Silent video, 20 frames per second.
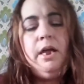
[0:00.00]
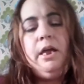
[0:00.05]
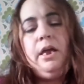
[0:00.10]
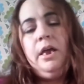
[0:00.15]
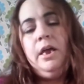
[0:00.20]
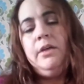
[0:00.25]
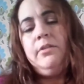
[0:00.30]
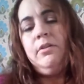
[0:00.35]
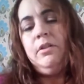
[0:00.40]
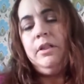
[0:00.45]

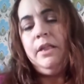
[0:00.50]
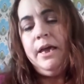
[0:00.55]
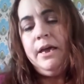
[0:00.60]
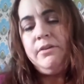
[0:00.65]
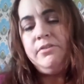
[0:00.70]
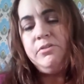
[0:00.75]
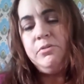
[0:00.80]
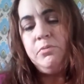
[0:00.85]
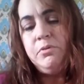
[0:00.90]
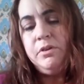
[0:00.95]
And the
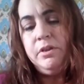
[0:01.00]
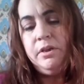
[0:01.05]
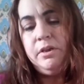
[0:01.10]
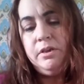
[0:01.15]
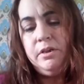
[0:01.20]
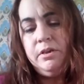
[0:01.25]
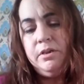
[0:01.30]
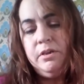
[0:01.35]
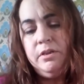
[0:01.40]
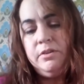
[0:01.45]
last one
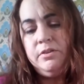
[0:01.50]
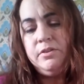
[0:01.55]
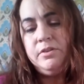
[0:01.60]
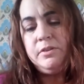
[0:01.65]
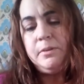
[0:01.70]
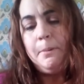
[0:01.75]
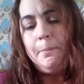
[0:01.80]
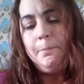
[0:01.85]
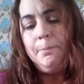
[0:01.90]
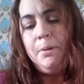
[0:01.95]

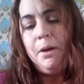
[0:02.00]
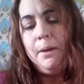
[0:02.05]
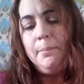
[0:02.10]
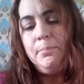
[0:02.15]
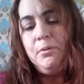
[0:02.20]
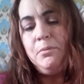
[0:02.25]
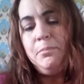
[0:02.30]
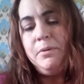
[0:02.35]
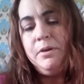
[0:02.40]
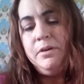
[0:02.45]
is
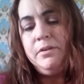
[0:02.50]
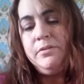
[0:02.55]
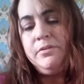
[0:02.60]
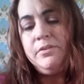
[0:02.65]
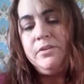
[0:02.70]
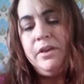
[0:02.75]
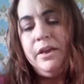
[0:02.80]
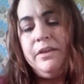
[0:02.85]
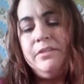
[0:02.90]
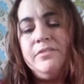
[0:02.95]
peppermint
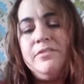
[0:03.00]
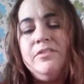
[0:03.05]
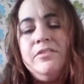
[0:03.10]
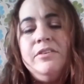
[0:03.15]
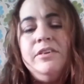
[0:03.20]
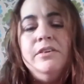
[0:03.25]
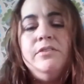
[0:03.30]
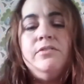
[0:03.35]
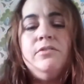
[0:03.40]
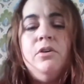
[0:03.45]
and
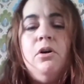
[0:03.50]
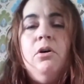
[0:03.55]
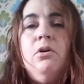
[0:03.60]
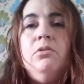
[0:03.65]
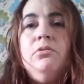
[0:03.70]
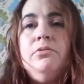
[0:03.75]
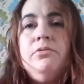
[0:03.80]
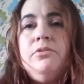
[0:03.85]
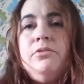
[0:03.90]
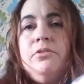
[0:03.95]
sea
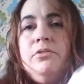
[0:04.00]
salt.